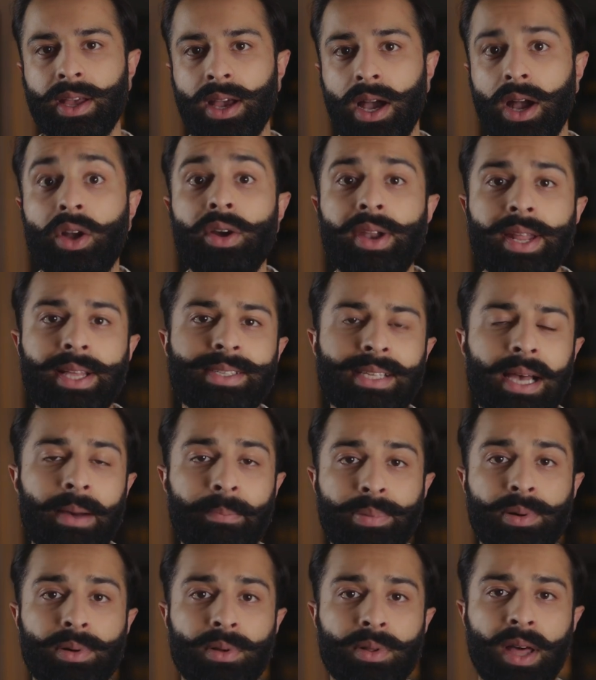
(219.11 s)
A good
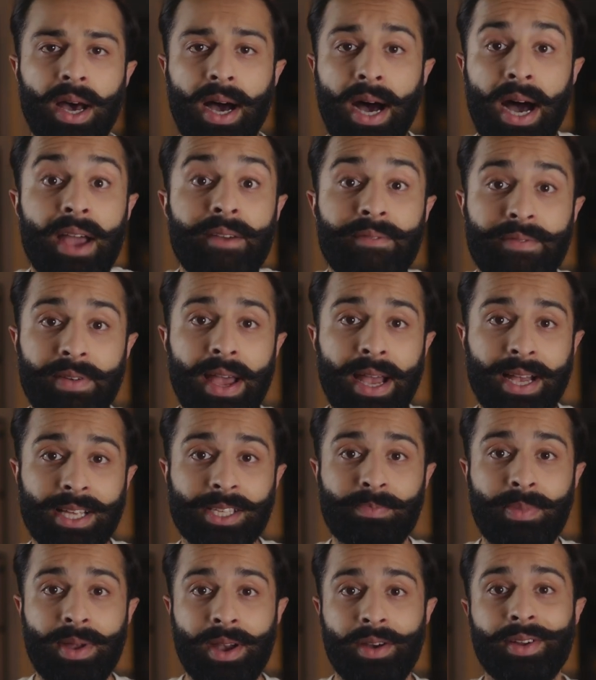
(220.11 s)
example that I've
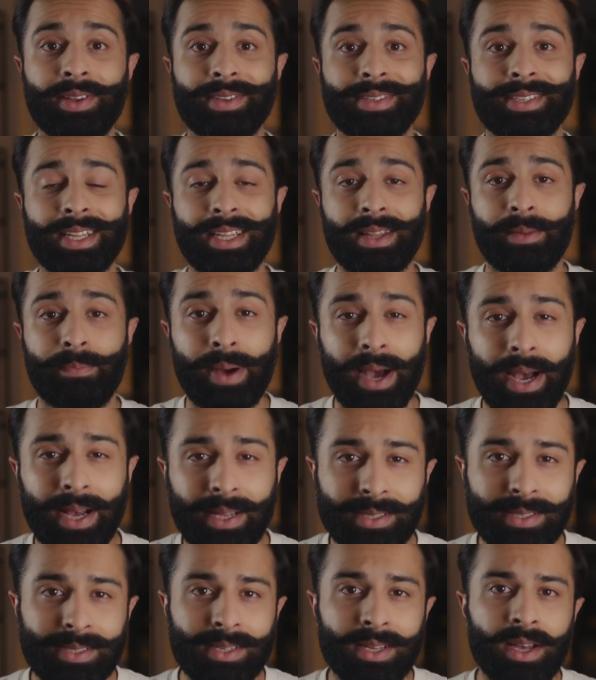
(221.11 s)
experienced in the
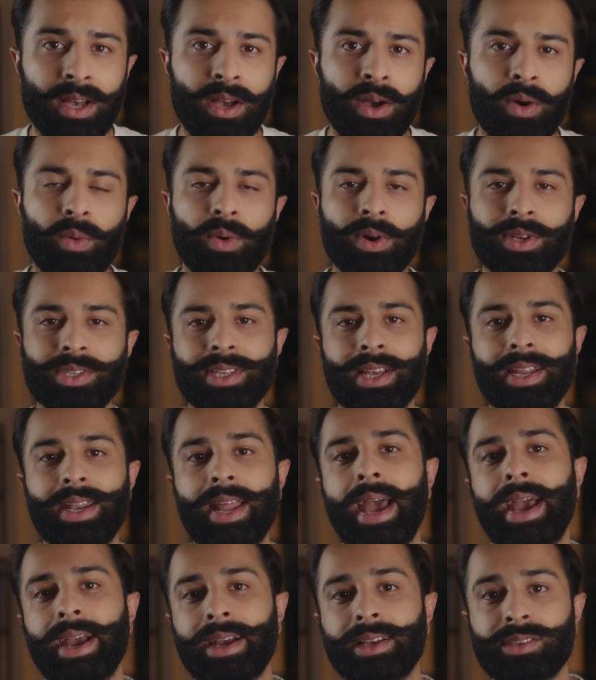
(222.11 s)
past was an
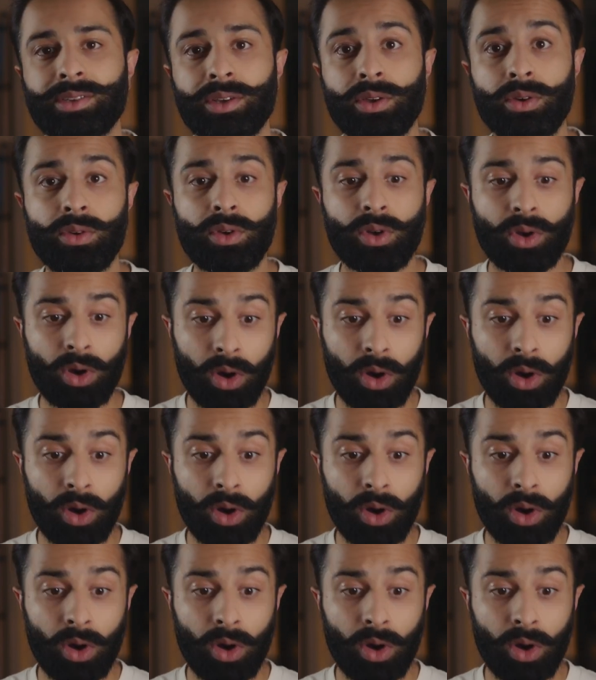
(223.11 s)
ex who